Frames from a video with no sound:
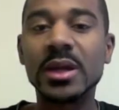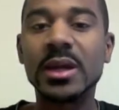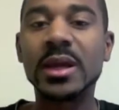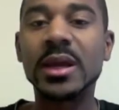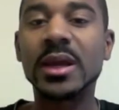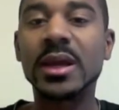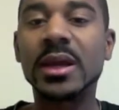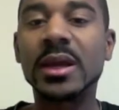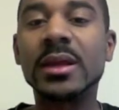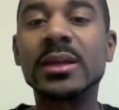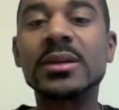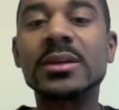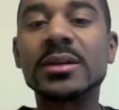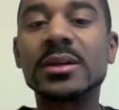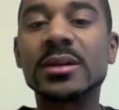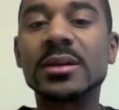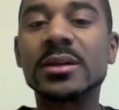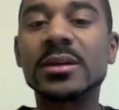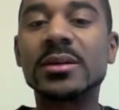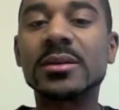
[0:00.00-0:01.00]
And,
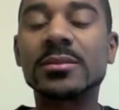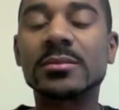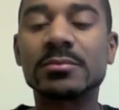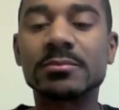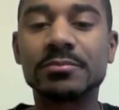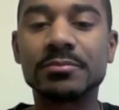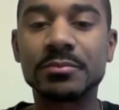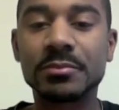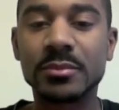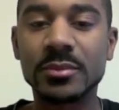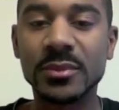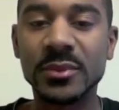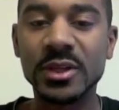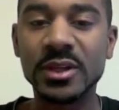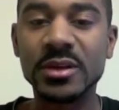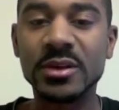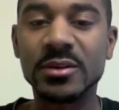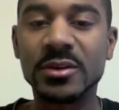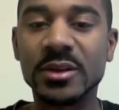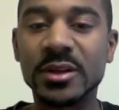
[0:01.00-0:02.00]

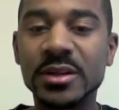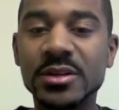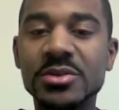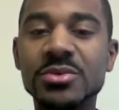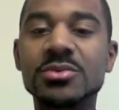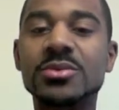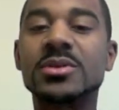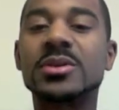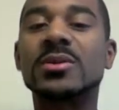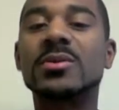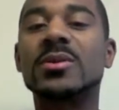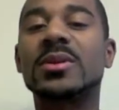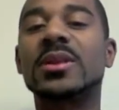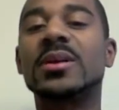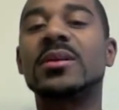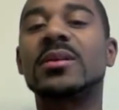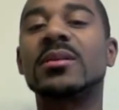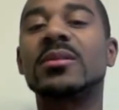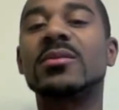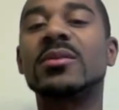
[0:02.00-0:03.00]
they do so
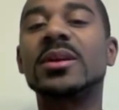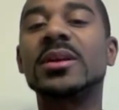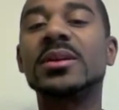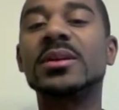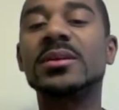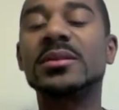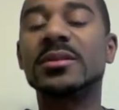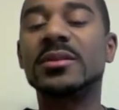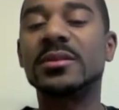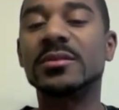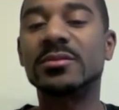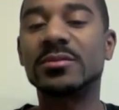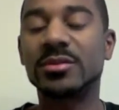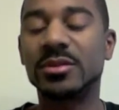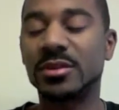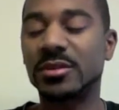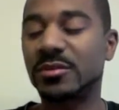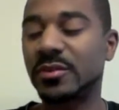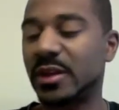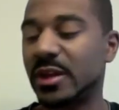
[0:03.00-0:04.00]
without a great deal
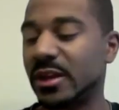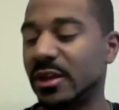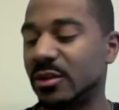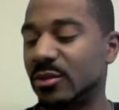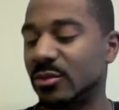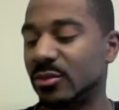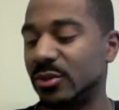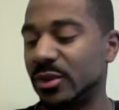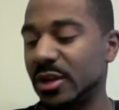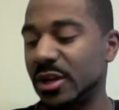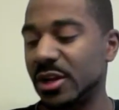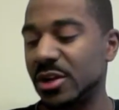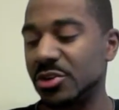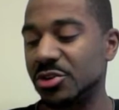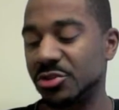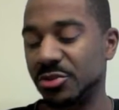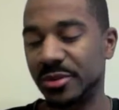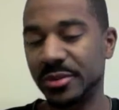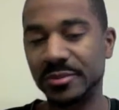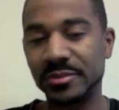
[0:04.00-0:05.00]
of ankle
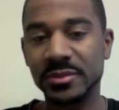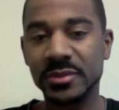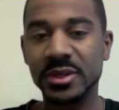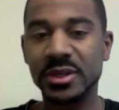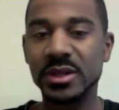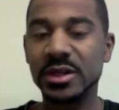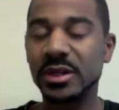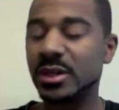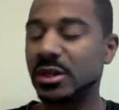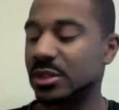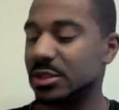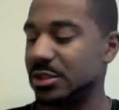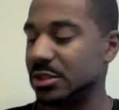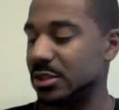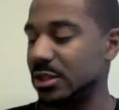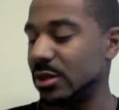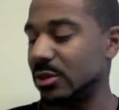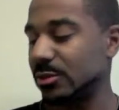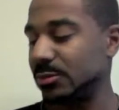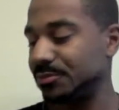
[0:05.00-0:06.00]
injury.
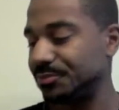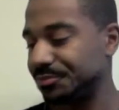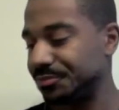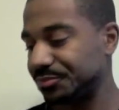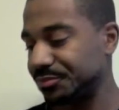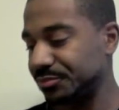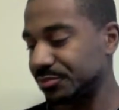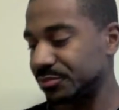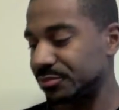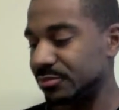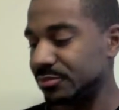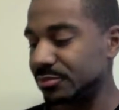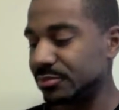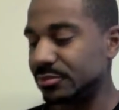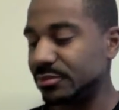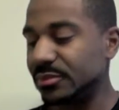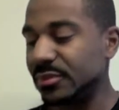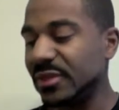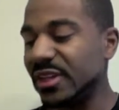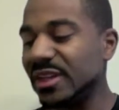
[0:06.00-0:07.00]
So,
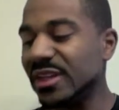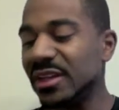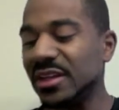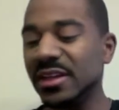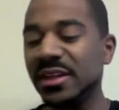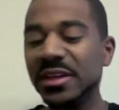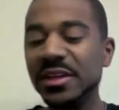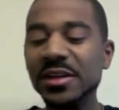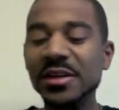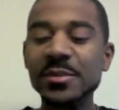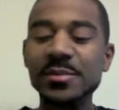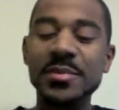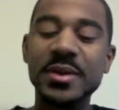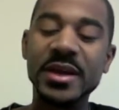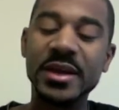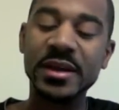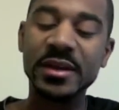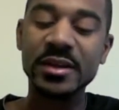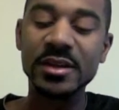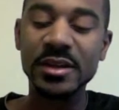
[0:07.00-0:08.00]
getting
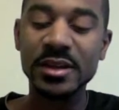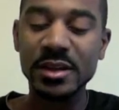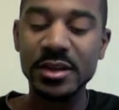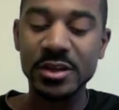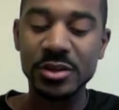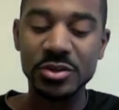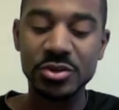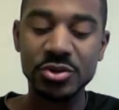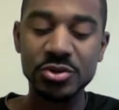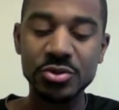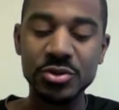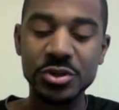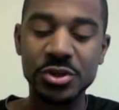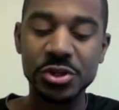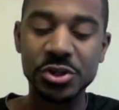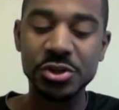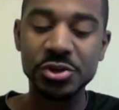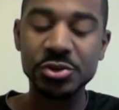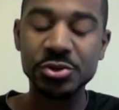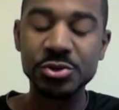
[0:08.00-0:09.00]
back to the
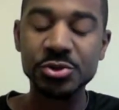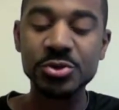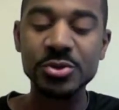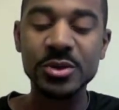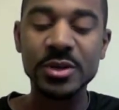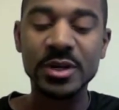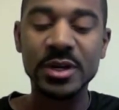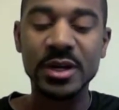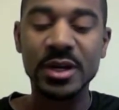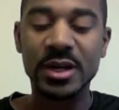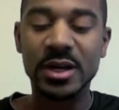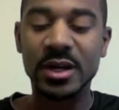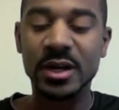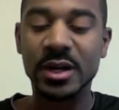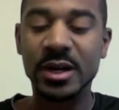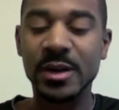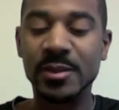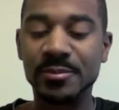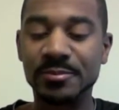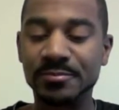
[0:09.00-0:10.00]
shoe,
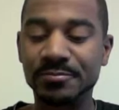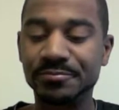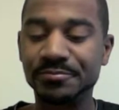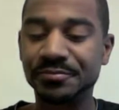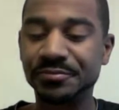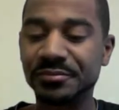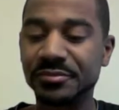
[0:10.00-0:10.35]
of